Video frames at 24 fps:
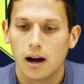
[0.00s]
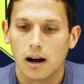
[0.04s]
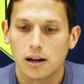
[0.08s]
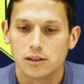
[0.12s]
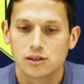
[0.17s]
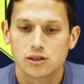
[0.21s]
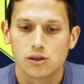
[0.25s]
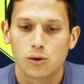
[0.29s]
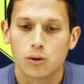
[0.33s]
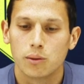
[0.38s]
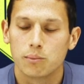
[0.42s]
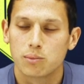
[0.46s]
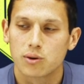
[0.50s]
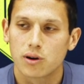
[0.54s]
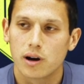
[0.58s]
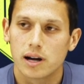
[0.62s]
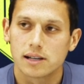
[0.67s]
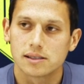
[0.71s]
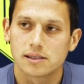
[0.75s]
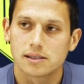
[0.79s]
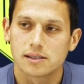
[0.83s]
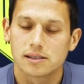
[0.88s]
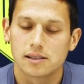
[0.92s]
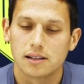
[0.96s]
so
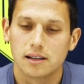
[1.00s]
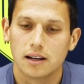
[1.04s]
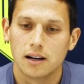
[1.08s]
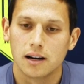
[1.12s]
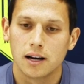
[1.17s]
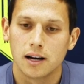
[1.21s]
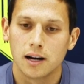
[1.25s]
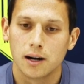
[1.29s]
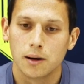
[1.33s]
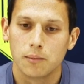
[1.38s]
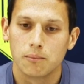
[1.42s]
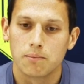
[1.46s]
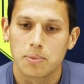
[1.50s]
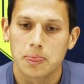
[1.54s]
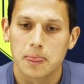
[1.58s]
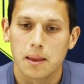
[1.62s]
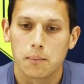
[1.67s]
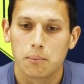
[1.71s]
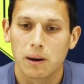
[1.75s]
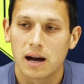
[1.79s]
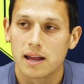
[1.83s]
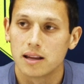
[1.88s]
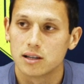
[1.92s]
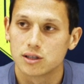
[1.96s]
impressed
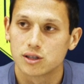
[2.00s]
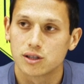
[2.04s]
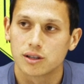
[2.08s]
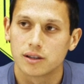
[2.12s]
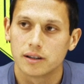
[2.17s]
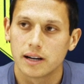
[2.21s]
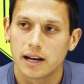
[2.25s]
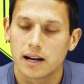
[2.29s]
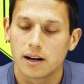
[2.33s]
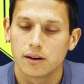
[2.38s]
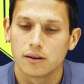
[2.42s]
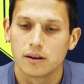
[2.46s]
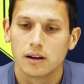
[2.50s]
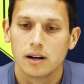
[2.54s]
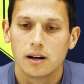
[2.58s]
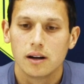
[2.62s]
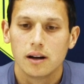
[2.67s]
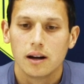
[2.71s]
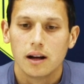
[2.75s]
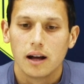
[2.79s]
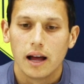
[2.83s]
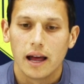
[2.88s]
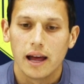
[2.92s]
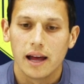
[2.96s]
by the turnout.
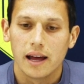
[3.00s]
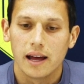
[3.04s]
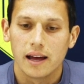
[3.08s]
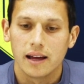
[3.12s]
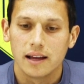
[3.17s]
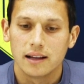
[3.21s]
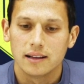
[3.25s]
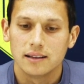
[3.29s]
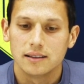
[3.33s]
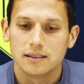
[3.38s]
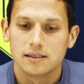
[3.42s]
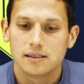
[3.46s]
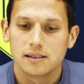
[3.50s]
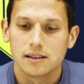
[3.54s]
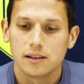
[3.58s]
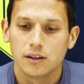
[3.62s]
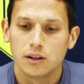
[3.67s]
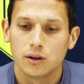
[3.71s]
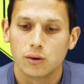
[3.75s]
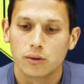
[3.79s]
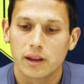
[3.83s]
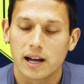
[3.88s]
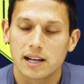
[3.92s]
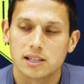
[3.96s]
And,
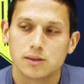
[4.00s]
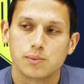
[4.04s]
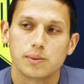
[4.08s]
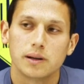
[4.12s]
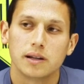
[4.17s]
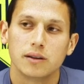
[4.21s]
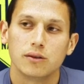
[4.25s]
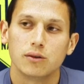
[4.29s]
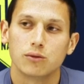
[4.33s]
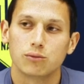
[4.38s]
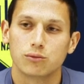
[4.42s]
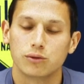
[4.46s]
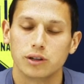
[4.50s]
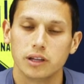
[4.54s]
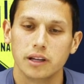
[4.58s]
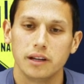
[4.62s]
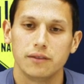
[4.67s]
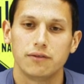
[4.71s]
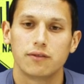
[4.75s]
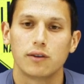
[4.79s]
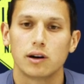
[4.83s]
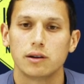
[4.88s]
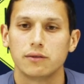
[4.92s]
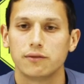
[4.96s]
you know, that's been really
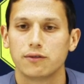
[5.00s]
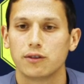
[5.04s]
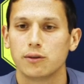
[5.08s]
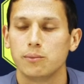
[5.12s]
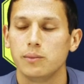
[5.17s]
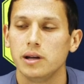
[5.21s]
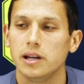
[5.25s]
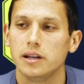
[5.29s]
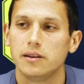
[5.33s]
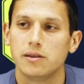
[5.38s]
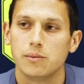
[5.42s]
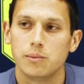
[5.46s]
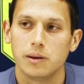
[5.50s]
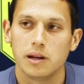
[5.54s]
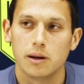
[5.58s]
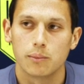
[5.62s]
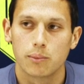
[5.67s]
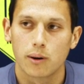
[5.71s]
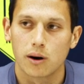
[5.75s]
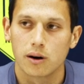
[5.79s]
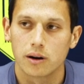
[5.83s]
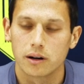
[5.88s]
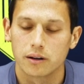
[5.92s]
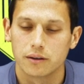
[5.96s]
fun for me to be a
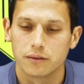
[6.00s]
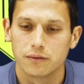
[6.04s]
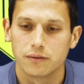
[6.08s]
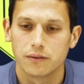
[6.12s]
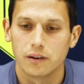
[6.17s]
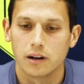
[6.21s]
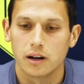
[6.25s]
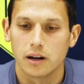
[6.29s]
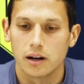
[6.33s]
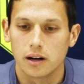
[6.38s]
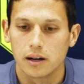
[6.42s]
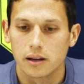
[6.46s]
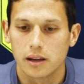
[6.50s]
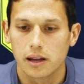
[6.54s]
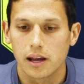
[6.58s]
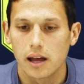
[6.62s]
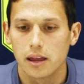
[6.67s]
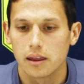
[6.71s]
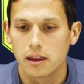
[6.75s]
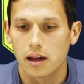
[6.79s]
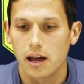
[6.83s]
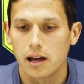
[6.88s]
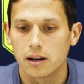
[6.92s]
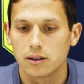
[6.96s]
part of.
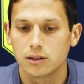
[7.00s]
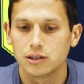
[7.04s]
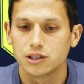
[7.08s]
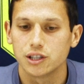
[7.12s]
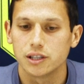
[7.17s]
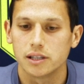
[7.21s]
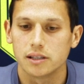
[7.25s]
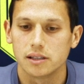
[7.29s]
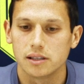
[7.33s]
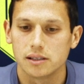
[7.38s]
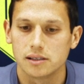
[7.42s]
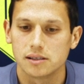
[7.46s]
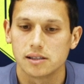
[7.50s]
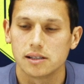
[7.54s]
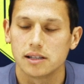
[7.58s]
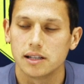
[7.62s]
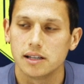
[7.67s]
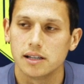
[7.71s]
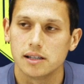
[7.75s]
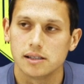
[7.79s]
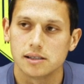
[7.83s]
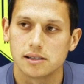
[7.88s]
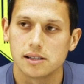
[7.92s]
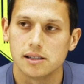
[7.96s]
The energy in this
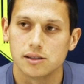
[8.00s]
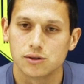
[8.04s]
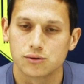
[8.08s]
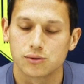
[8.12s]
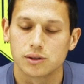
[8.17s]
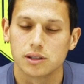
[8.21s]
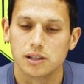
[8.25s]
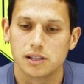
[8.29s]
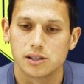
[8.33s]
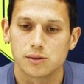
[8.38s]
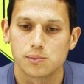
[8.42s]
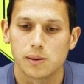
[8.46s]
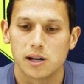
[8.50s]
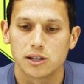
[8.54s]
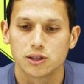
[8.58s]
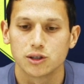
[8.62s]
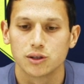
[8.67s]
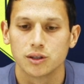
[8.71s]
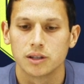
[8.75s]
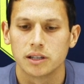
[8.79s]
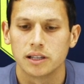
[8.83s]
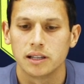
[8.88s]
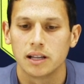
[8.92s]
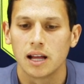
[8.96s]
city is really
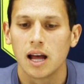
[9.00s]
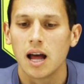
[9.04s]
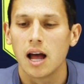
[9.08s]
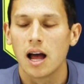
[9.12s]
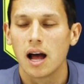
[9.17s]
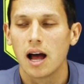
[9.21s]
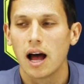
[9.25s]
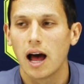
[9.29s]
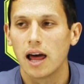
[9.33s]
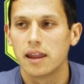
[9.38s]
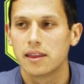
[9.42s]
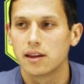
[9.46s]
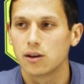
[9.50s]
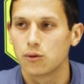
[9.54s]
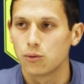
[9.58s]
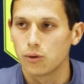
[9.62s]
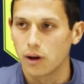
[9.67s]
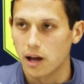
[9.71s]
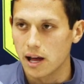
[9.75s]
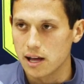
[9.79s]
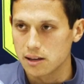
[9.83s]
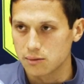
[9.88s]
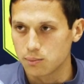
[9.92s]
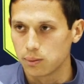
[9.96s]
special. And I think
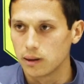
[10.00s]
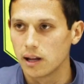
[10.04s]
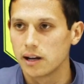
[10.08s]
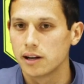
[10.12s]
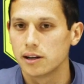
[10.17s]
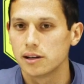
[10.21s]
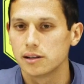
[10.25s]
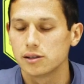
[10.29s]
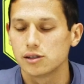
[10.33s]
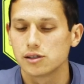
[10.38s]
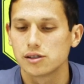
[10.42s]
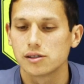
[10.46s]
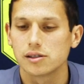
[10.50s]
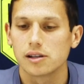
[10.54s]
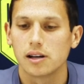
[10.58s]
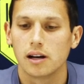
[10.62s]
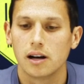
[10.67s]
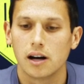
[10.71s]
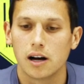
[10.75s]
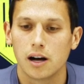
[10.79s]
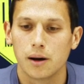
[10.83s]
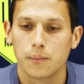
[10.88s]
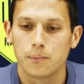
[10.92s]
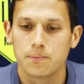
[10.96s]
as players,
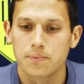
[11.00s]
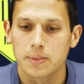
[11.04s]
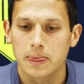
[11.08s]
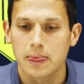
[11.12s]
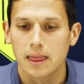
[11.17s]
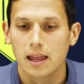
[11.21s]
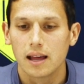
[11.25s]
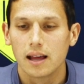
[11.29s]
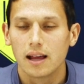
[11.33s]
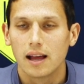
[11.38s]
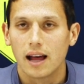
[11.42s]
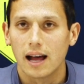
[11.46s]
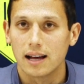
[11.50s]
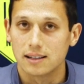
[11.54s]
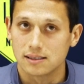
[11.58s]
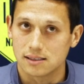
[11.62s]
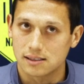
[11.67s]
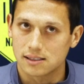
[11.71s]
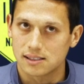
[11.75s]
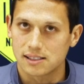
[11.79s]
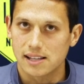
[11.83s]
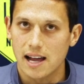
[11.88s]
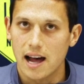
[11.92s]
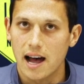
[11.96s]
as
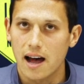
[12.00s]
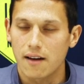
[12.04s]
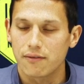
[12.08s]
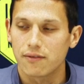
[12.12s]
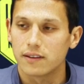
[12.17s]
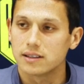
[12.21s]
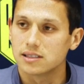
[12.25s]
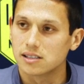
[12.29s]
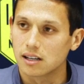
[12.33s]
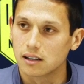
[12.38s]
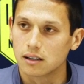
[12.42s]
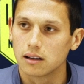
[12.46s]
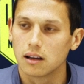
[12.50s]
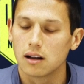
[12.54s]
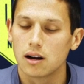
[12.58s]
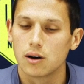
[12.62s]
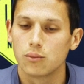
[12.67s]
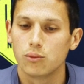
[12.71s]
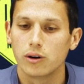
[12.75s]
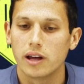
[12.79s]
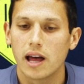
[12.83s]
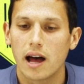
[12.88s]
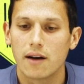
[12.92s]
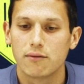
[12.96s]
a staff, as a
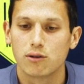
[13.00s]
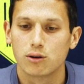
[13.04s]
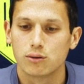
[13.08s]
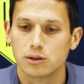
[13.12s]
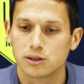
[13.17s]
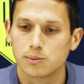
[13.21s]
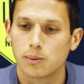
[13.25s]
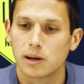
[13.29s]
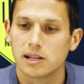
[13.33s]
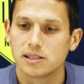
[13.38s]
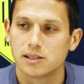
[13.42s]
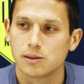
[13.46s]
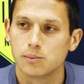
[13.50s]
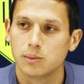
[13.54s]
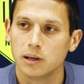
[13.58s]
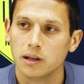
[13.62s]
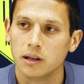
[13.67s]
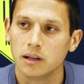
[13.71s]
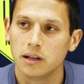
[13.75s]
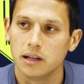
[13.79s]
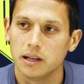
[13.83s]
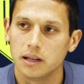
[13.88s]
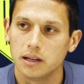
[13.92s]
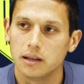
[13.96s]
club, we have a
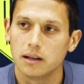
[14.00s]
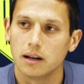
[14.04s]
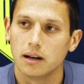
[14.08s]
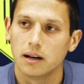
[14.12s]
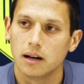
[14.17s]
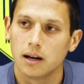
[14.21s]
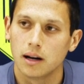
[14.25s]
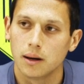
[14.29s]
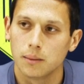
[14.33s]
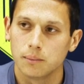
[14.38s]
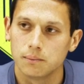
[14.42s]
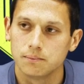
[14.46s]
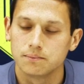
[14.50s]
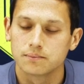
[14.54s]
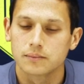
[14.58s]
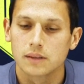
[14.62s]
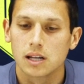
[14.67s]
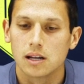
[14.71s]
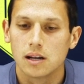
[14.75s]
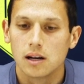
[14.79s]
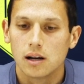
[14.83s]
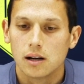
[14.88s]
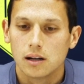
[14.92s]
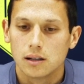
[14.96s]
responsibility
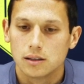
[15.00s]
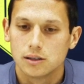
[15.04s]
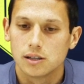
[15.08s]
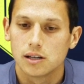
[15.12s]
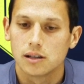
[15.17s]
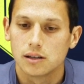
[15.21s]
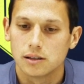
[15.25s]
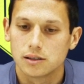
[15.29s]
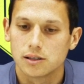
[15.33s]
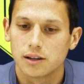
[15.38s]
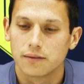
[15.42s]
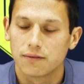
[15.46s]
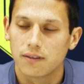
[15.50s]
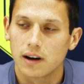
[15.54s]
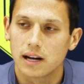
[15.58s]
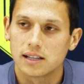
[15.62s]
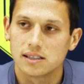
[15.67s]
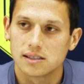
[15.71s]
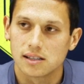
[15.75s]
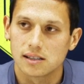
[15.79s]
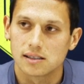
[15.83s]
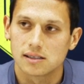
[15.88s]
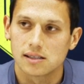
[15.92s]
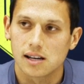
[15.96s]
to
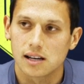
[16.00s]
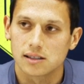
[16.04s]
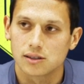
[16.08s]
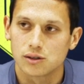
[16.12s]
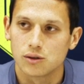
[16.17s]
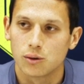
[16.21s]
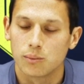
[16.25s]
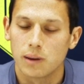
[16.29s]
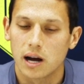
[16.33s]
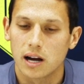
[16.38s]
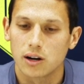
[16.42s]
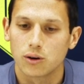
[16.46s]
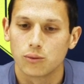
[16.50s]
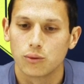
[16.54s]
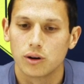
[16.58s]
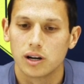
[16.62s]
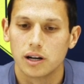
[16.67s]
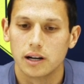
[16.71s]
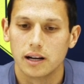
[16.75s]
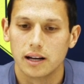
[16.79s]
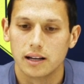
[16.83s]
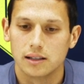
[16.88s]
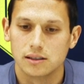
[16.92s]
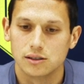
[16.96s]
find success no matter
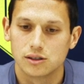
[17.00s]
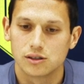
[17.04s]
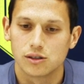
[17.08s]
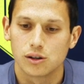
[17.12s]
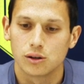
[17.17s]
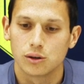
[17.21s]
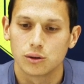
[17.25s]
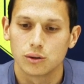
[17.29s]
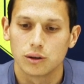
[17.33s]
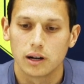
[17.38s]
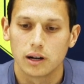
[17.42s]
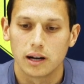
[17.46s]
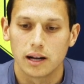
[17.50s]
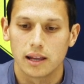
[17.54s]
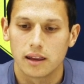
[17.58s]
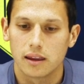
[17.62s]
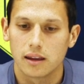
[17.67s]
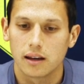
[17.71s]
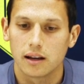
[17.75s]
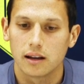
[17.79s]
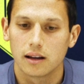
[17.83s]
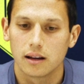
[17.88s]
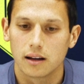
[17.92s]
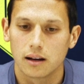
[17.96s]
what. And so I
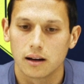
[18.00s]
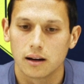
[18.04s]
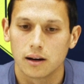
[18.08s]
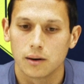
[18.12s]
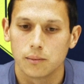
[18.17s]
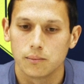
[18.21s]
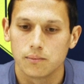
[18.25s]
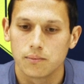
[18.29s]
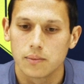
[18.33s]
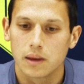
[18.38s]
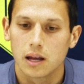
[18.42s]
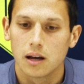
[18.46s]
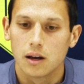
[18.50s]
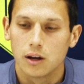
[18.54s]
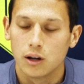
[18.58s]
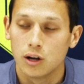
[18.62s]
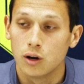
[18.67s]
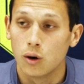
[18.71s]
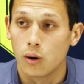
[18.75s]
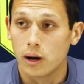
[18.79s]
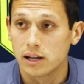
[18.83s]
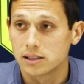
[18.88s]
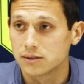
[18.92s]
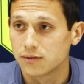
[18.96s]
think, you
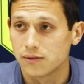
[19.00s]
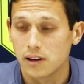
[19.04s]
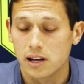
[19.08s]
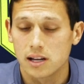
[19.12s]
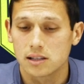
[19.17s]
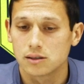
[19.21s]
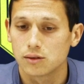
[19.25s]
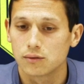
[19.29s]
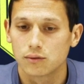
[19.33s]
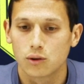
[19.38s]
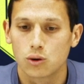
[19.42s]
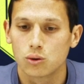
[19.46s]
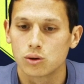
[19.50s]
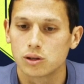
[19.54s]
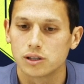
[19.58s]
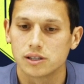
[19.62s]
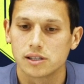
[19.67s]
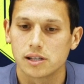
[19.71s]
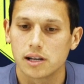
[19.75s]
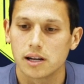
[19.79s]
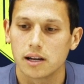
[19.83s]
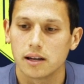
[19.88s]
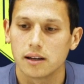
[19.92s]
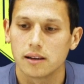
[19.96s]
know, as fans, of
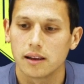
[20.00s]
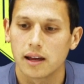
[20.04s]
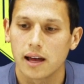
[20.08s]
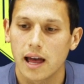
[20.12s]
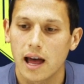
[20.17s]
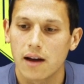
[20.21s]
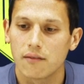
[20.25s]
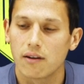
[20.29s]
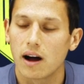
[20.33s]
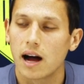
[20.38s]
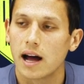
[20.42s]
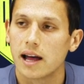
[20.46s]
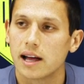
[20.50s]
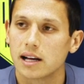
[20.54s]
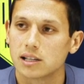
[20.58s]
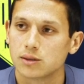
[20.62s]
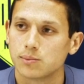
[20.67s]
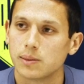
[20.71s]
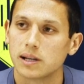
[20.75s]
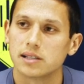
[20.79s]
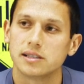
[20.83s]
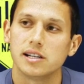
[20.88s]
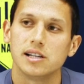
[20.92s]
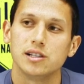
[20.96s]
course, they have high
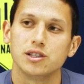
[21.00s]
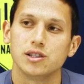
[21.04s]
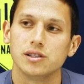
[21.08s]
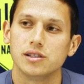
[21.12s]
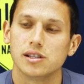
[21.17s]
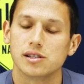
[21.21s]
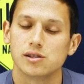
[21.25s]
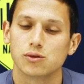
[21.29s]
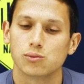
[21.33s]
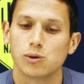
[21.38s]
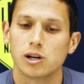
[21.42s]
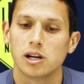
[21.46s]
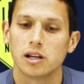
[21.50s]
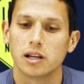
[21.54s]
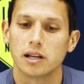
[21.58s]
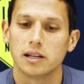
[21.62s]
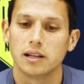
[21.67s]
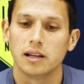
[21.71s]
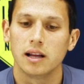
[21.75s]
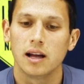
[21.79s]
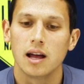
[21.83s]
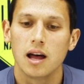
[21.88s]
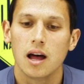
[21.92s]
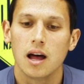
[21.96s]
expectations as well. And